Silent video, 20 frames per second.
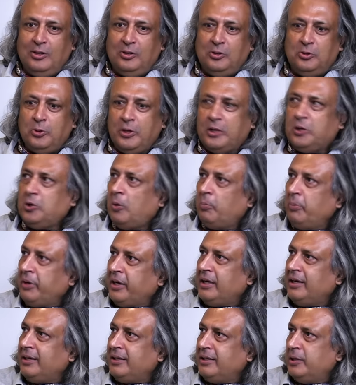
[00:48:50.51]
So,
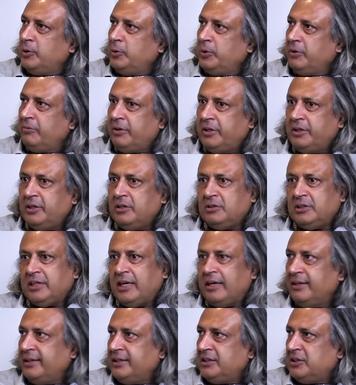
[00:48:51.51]
economically, they're doing better.
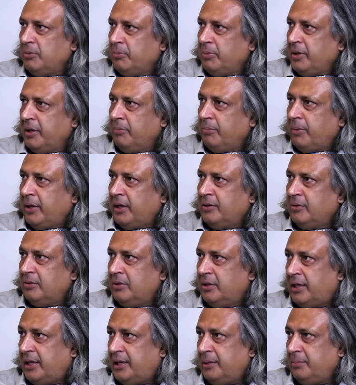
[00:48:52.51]
Salaries are being paid
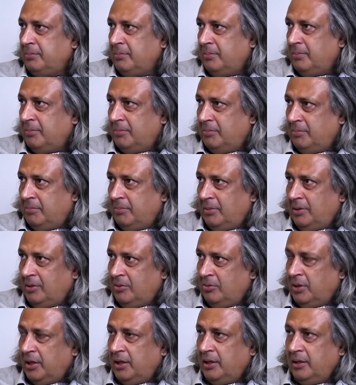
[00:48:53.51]
on time.
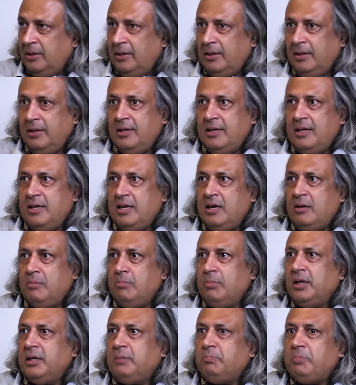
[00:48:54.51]
Okay.
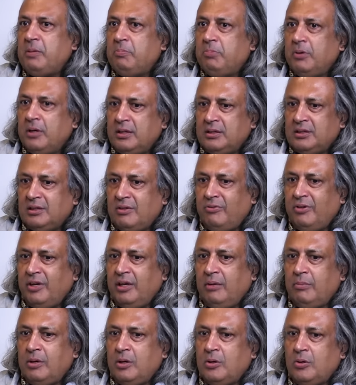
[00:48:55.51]
But people are
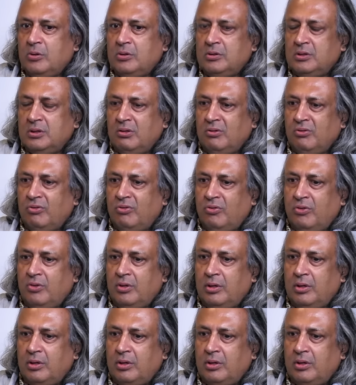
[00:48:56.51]
suffering because of